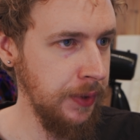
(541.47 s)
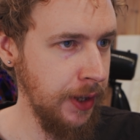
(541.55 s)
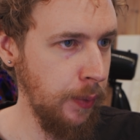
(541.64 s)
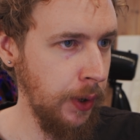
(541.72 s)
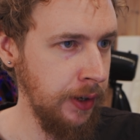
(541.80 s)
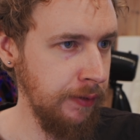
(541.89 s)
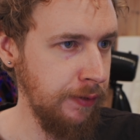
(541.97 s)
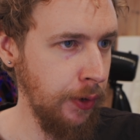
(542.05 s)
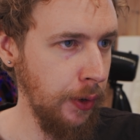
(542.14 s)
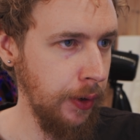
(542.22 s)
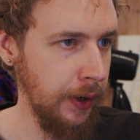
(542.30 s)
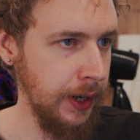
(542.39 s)
the one
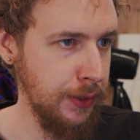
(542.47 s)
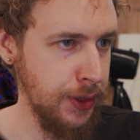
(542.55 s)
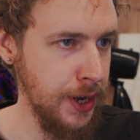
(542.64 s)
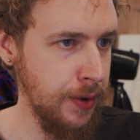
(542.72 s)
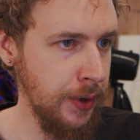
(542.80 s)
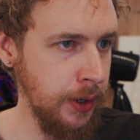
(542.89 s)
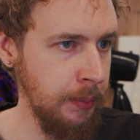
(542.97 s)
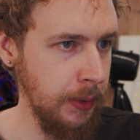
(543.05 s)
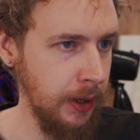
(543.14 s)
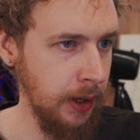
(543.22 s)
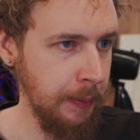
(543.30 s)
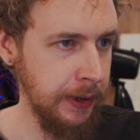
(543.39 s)
for Ethereum
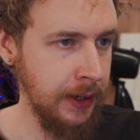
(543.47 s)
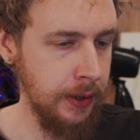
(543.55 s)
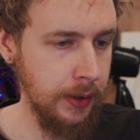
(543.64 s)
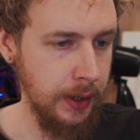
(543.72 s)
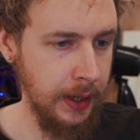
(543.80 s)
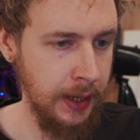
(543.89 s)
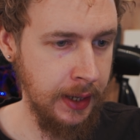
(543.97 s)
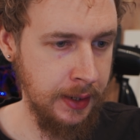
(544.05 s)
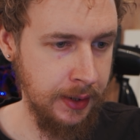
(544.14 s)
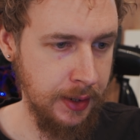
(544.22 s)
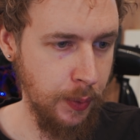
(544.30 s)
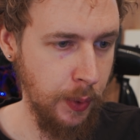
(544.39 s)
up here
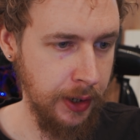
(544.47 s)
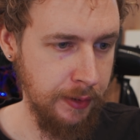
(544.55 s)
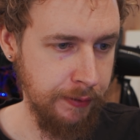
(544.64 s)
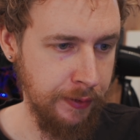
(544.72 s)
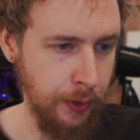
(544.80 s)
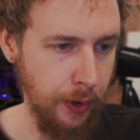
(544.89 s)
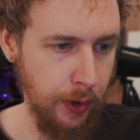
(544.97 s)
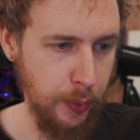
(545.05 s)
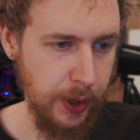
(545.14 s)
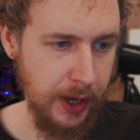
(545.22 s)
and the one for